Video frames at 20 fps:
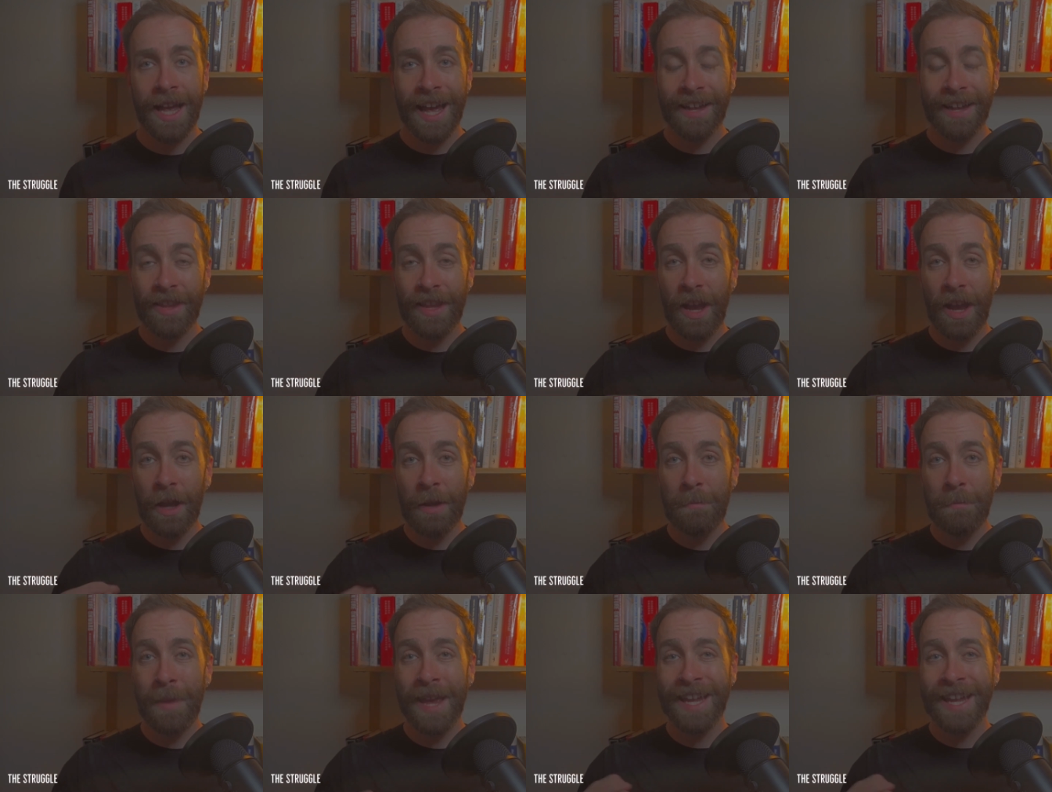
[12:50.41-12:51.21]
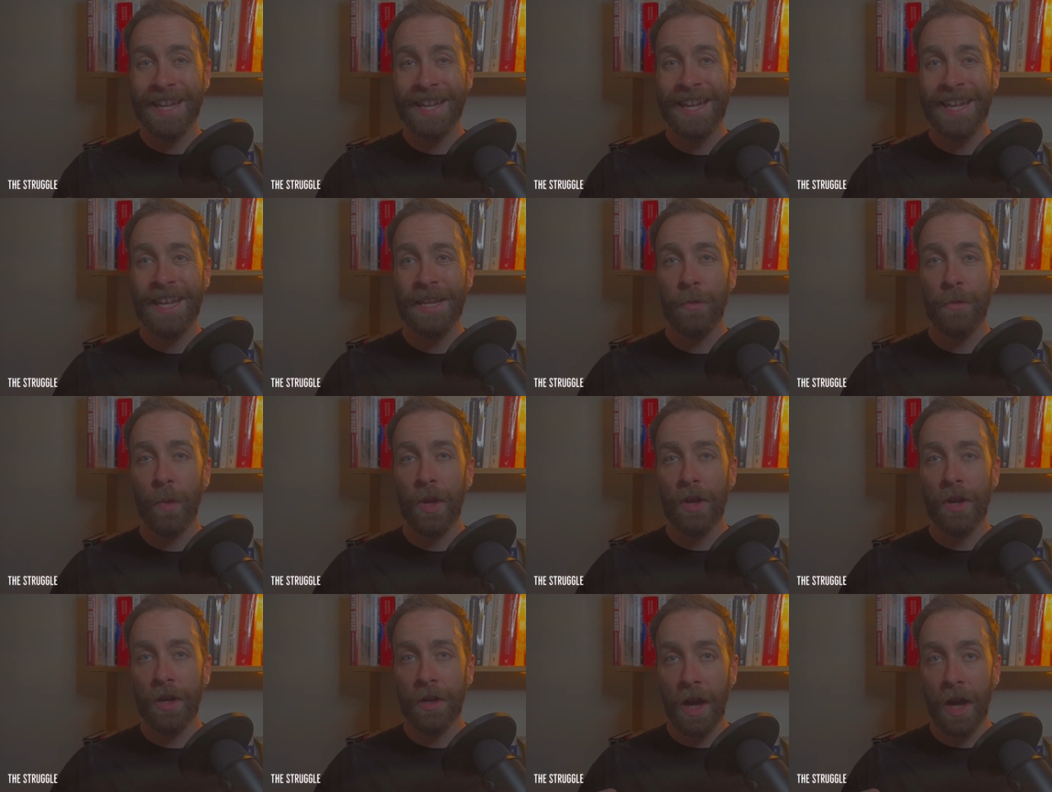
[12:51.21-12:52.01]
and the unmet need
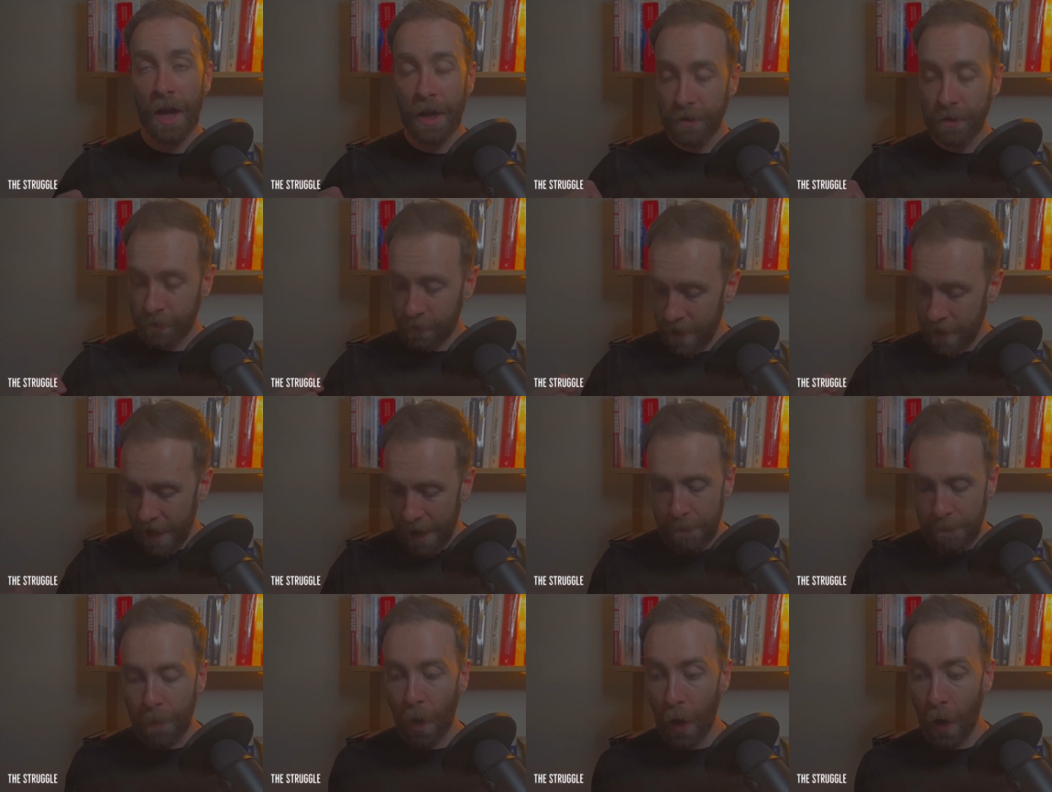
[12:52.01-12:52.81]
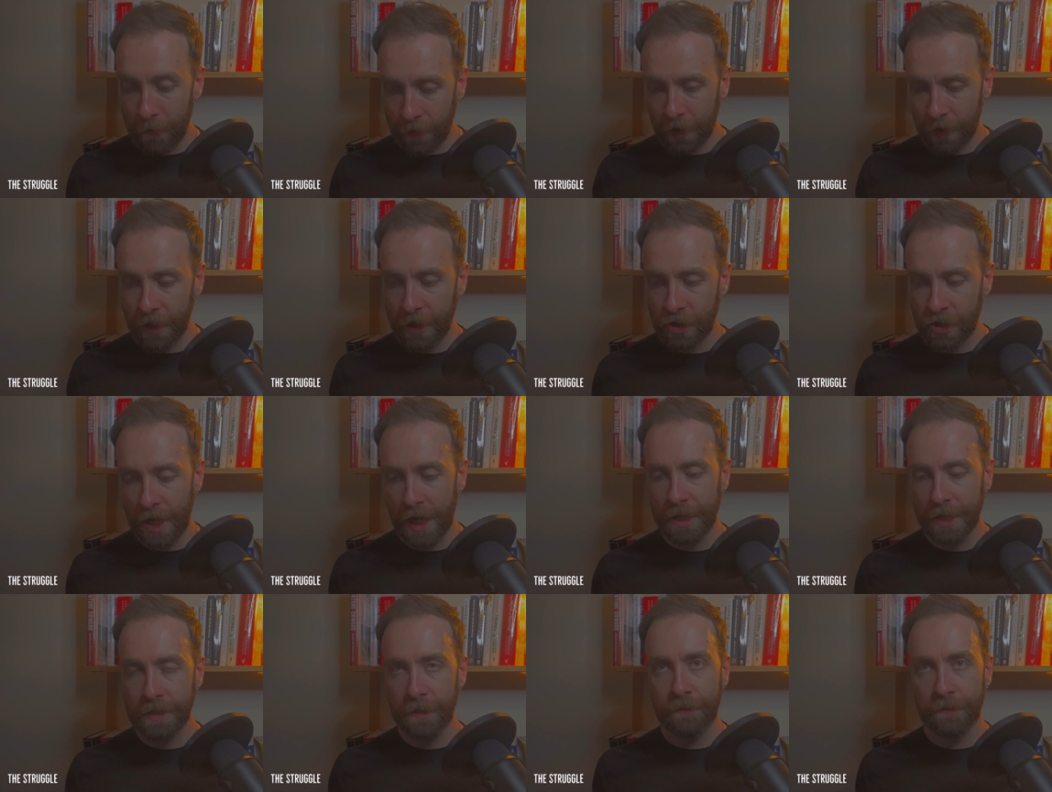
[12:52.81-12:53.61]
we are imperfectly
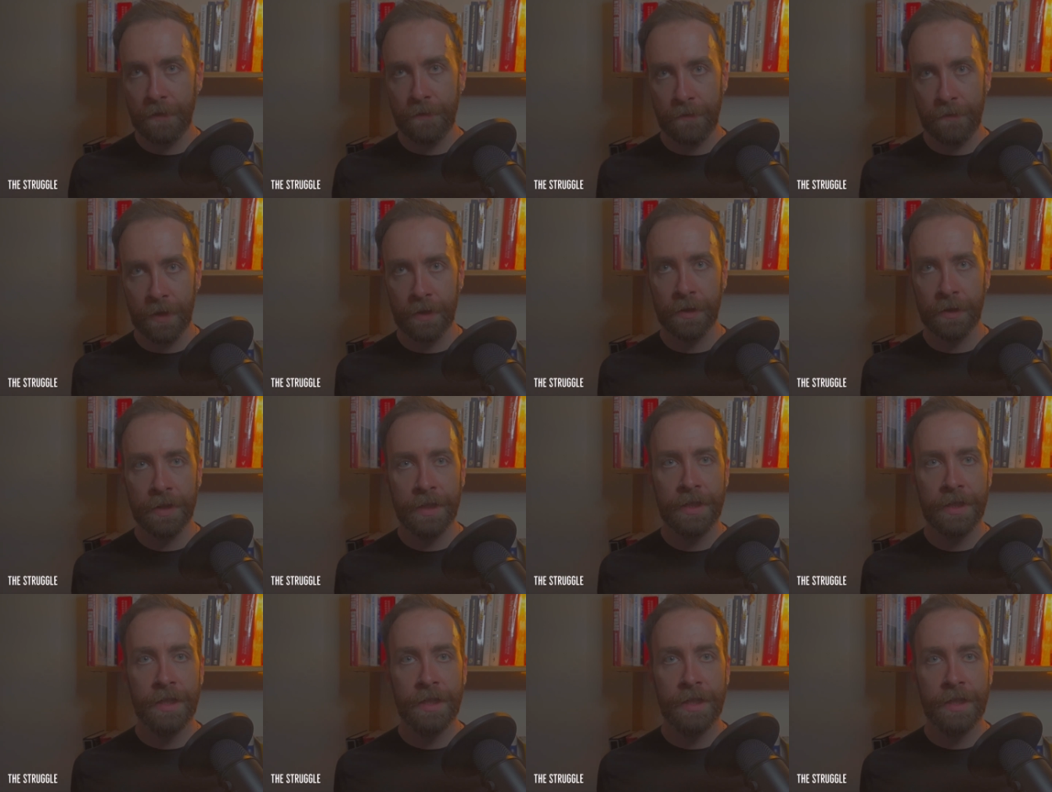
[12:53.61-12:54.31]
trying to fulfill.